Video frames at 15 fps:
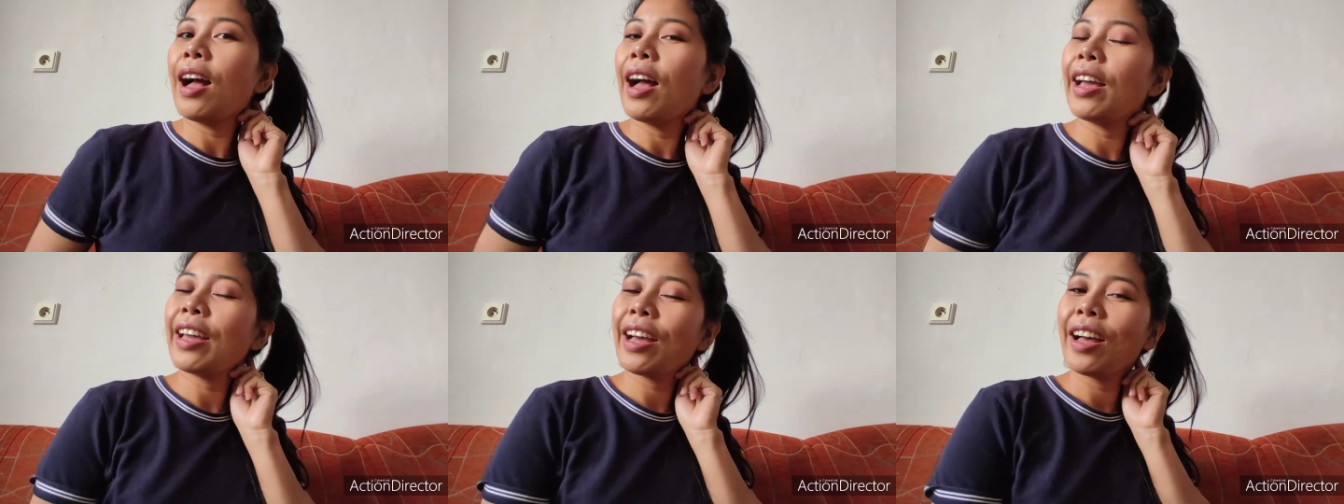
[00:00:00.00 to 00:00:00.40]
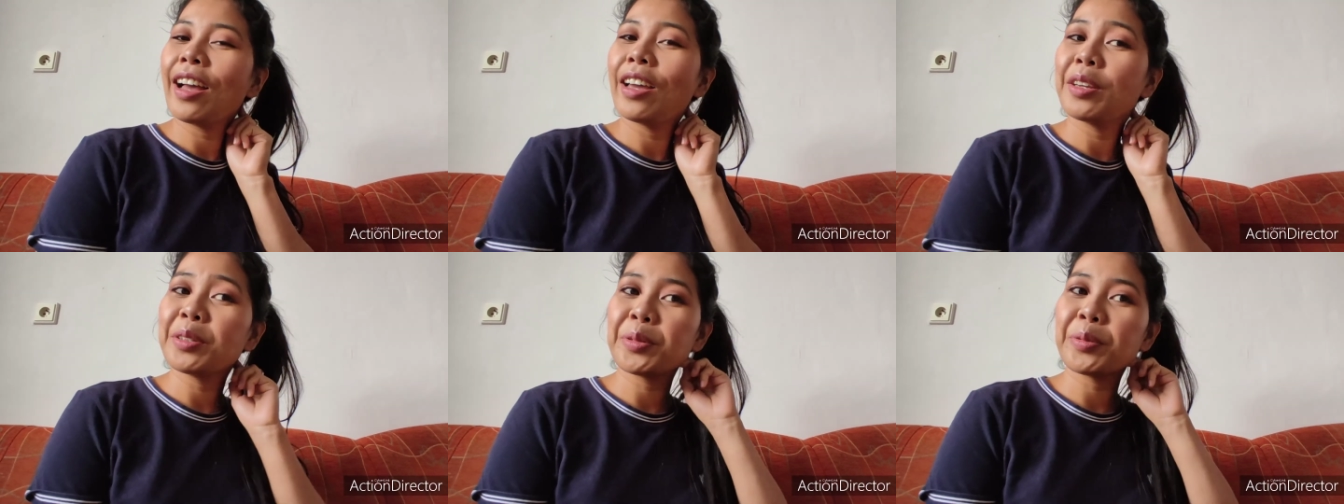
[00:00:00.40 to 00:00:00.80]
Hi
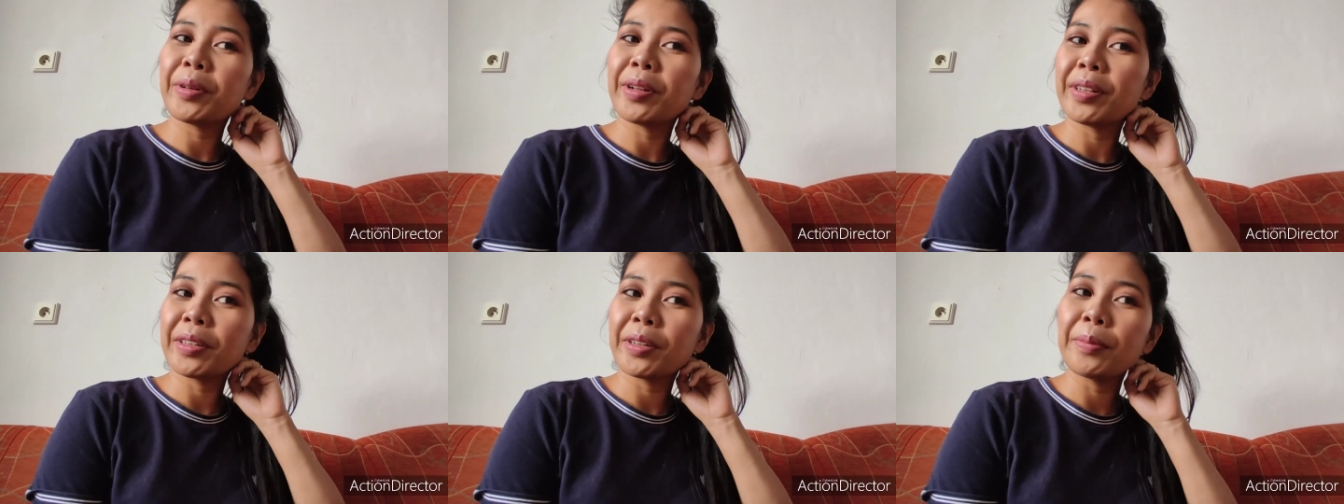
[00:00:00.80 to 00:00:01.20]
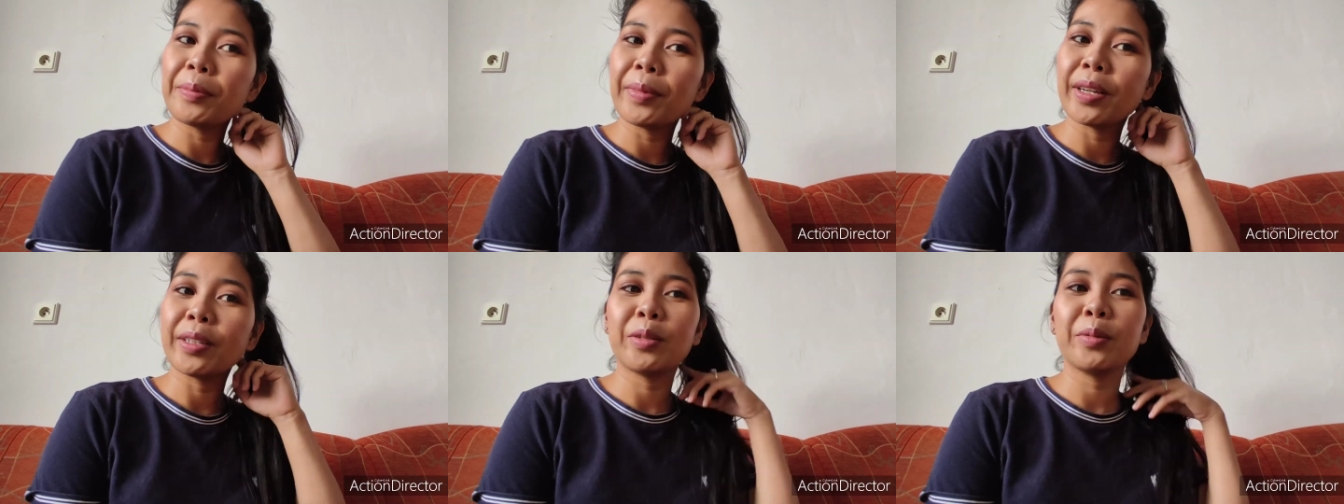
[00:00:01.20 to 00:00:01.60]
guys,
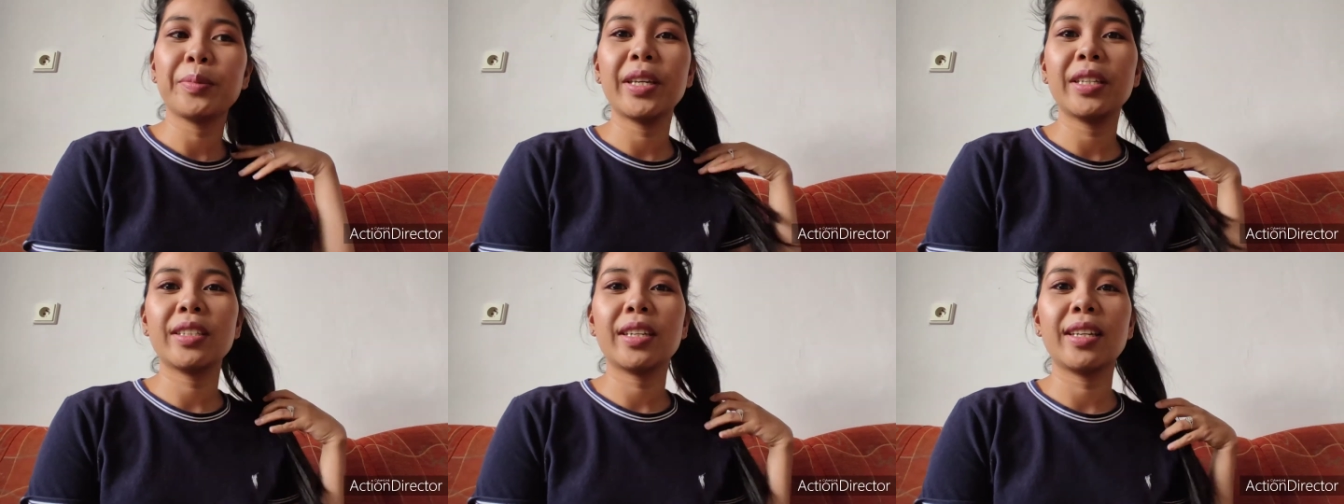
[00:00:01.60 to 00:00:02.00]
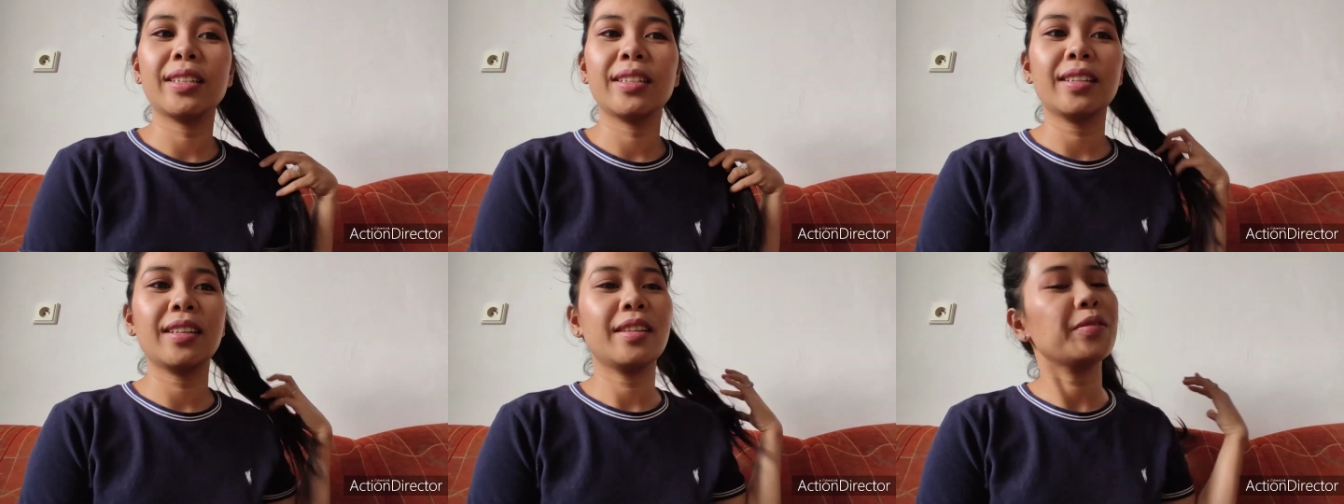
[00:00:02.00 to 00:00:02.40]
welcome back to my
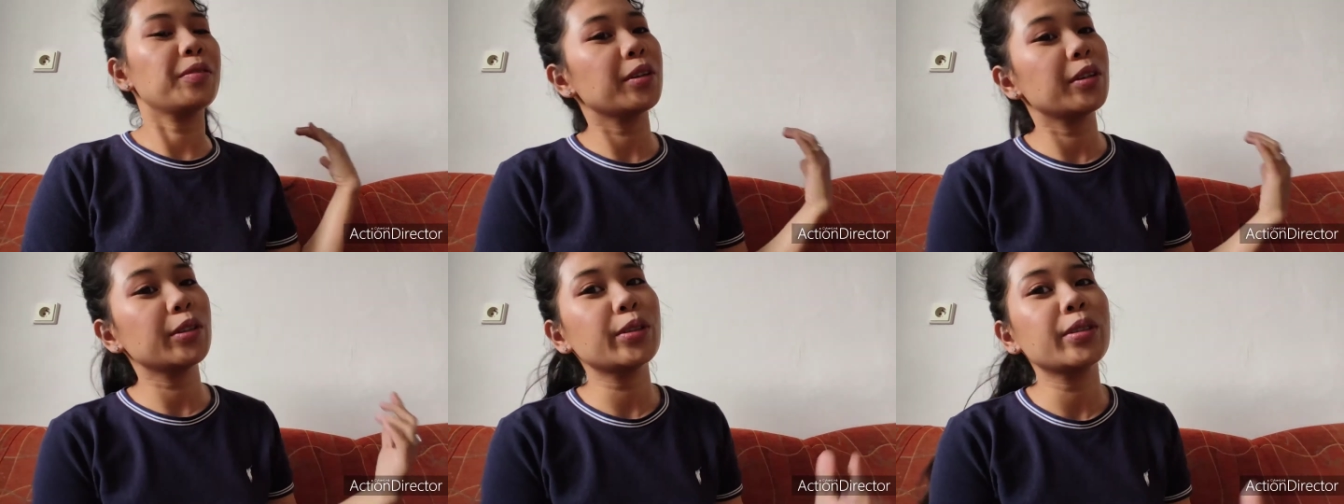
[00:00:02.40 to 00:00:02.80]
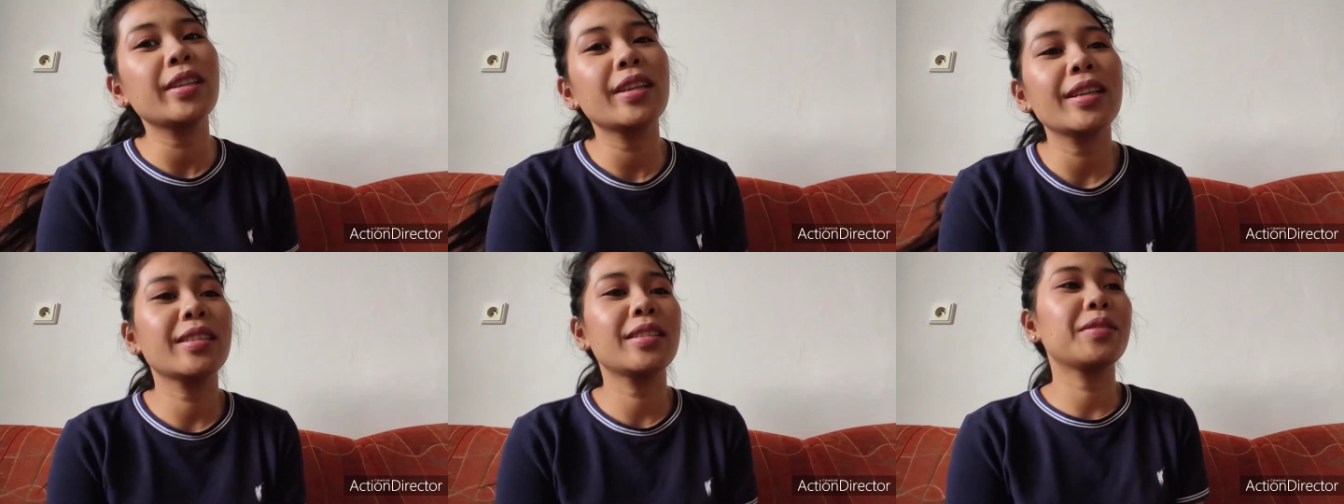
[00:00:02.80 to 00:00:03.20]
channel, and for
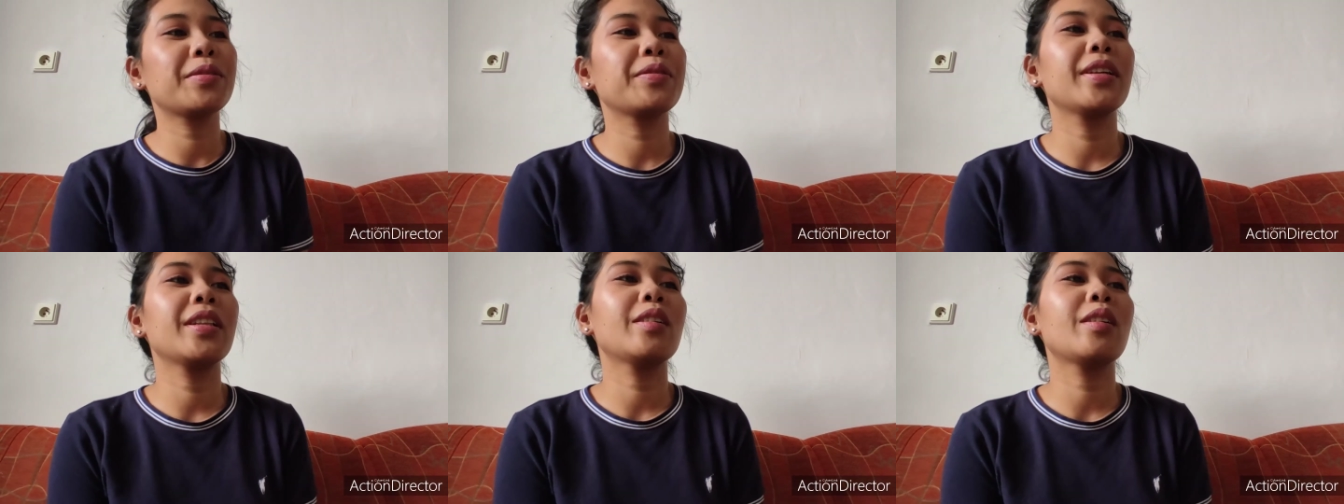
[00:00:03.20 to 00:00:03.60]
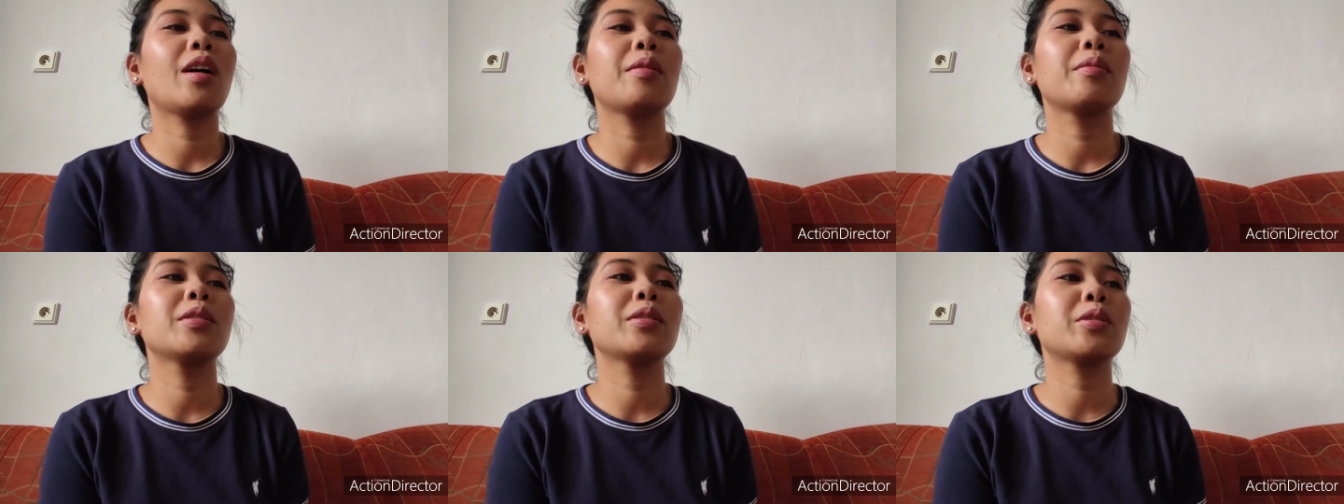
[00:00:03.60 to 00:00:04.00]
today's video
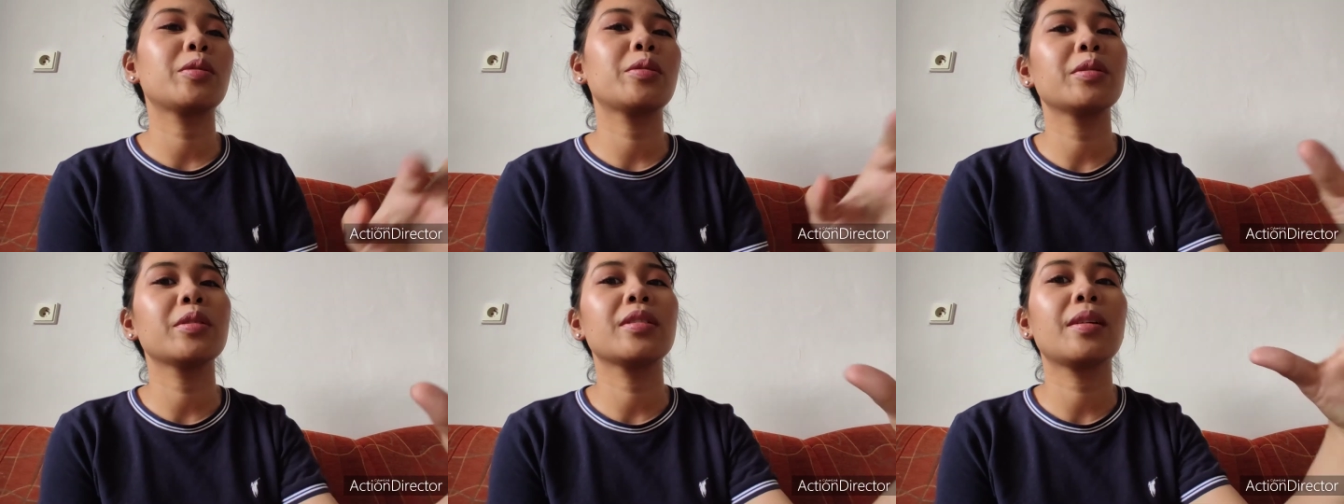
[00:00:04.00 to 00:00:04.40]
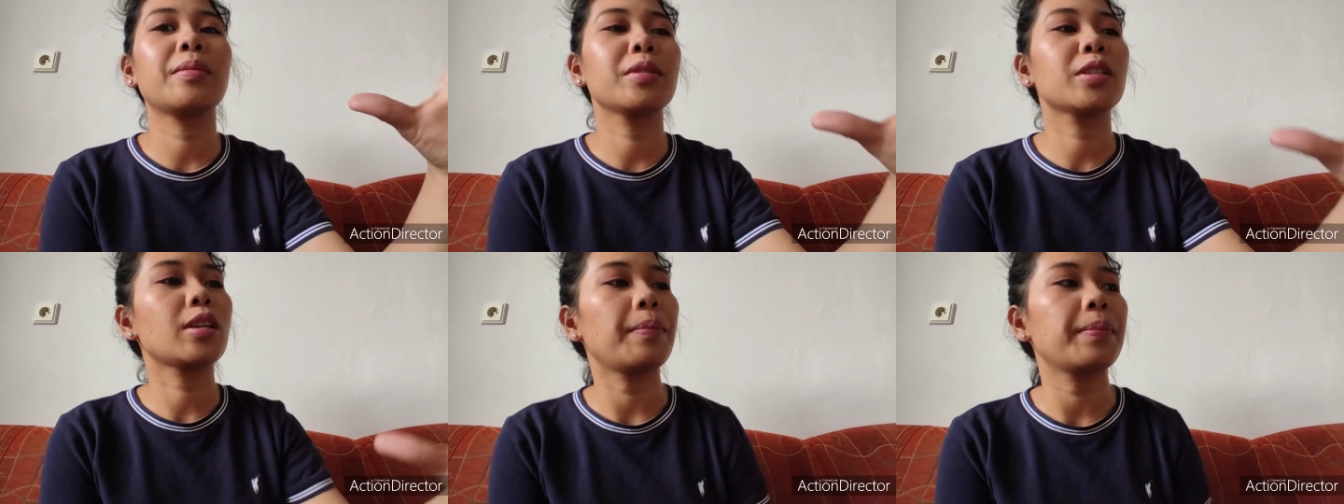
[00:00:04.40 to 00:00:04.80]
I will show you
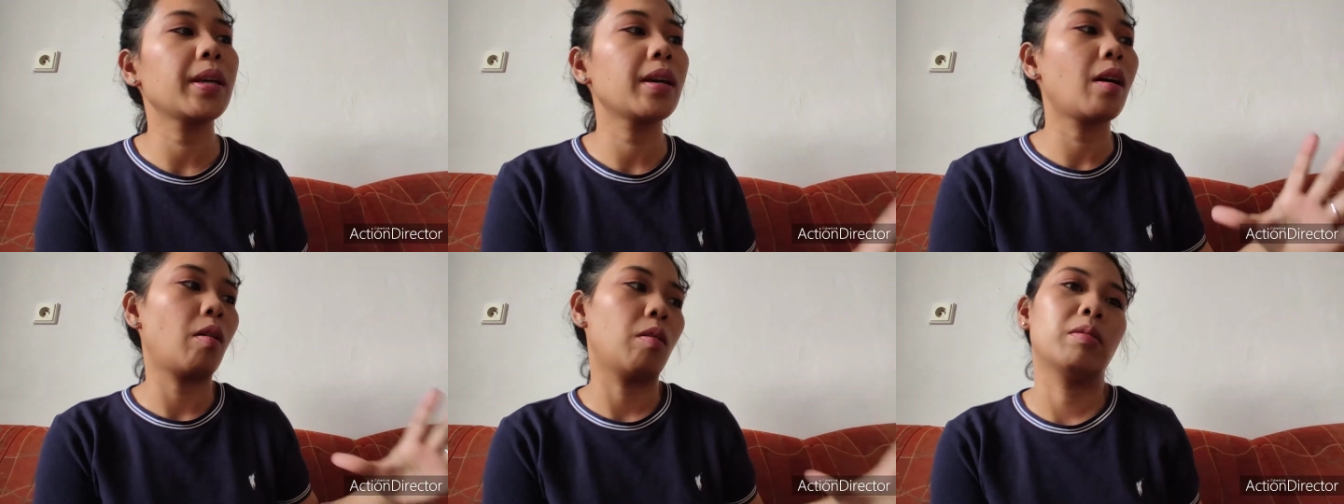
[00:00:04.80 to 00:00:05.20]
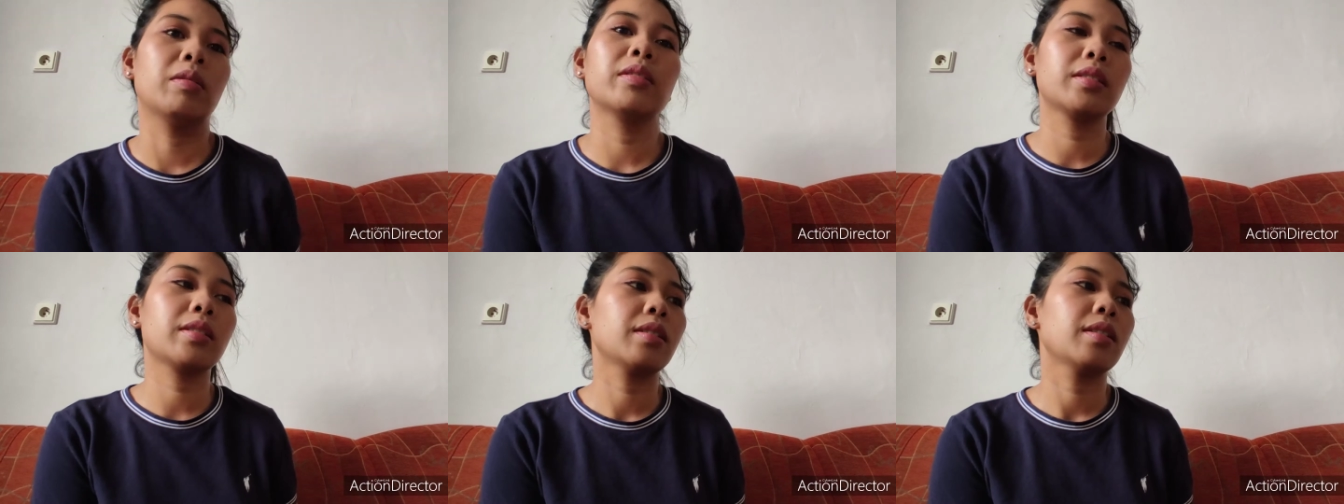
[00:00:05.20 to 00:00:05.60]
some shopping
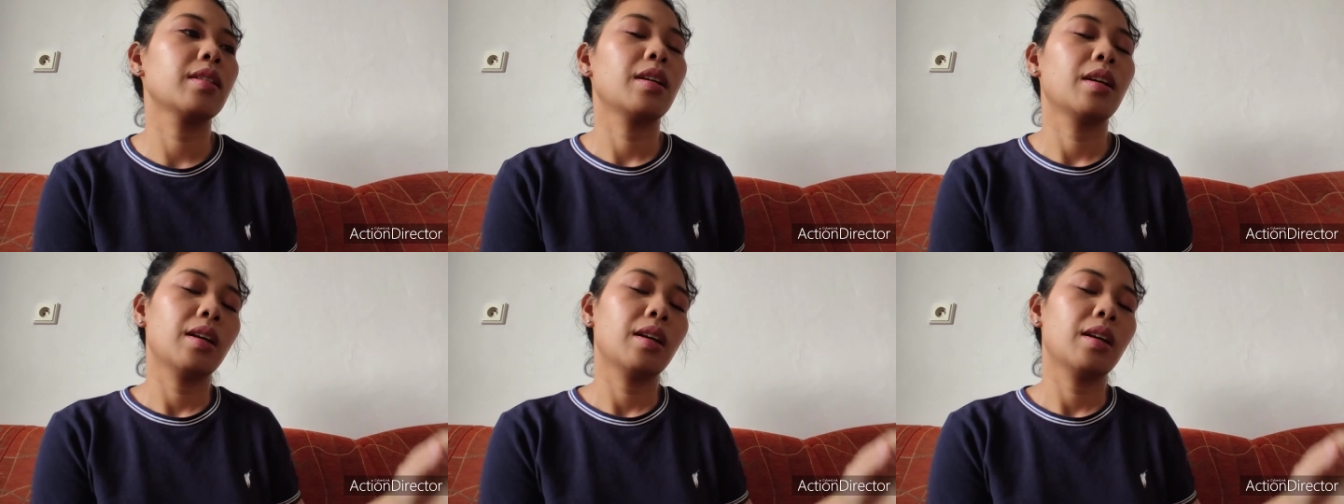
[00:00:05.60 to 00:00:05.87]
hauls.